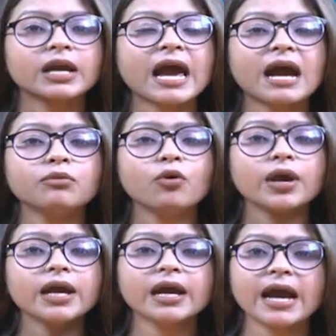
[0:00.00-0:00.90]

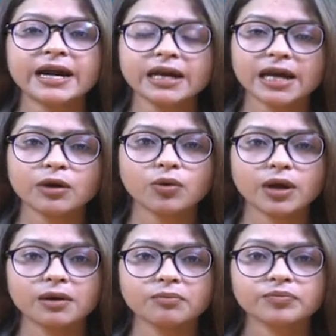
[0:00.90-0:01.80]
MOA and
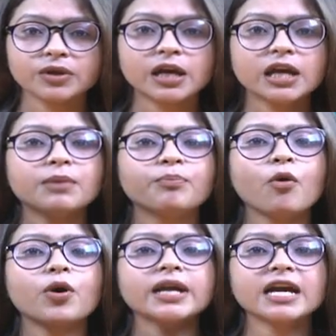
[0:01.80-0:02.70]
AOA,
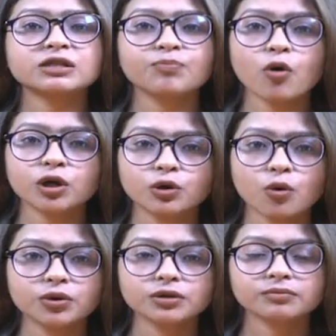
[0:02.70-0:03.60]
import export
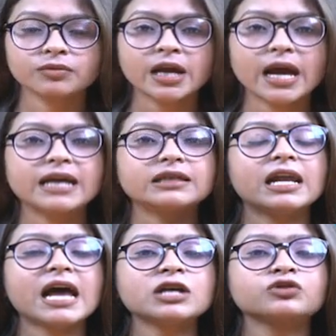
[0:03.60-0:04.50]
code, and the
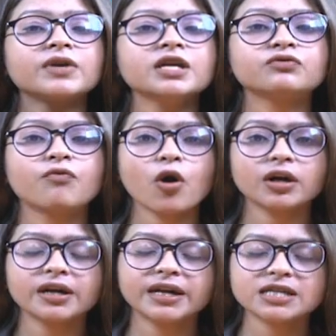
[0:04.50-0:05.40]
last one is
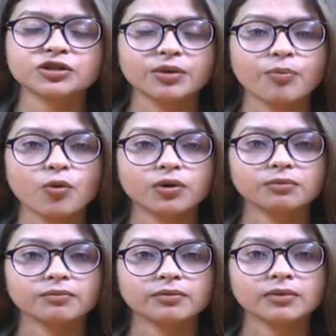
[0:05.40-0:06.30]
water test report.
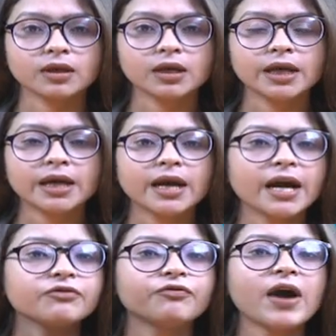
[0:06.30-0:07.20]

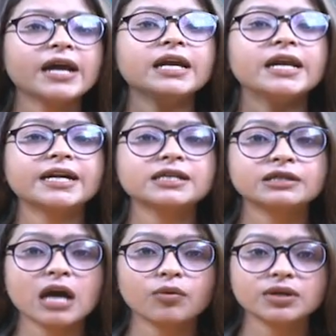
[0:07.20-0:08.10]
And finally, let us
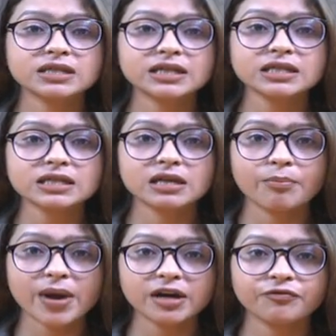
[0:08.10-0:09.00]
now discuss the
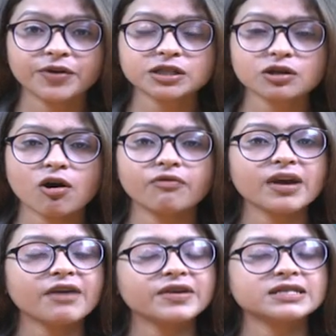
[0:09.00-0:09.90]
benefits of
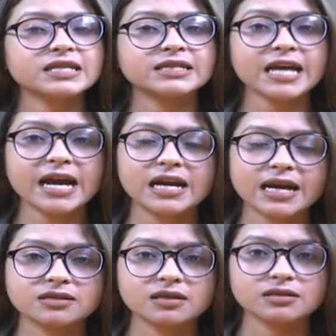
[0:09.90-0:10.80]
FSSAI
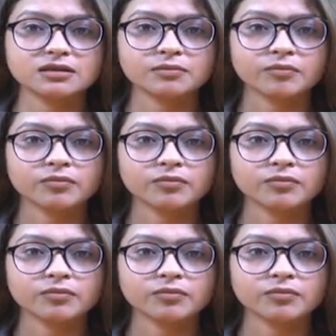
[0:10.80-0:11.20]
license.